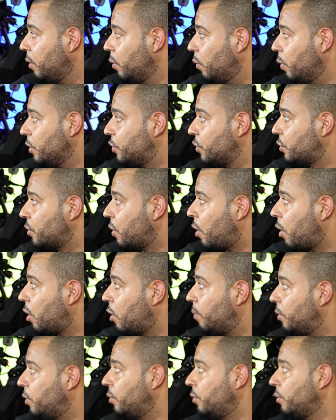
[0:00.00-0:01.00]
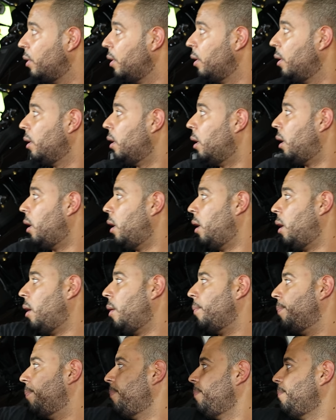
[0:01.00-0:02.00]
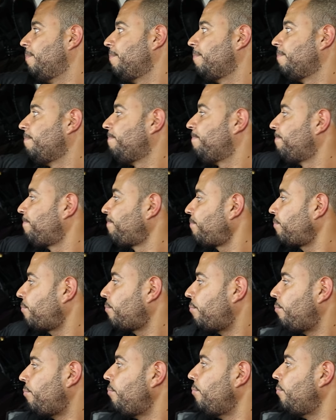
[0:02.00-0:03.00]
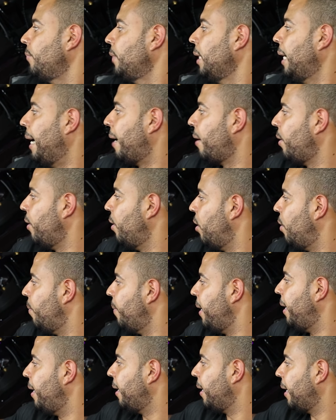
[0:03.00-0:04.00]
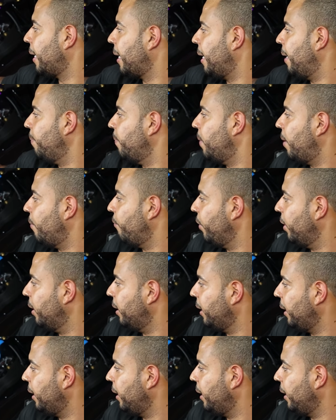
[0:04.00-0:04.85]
which is horrible. I don't know, man. Like, I don't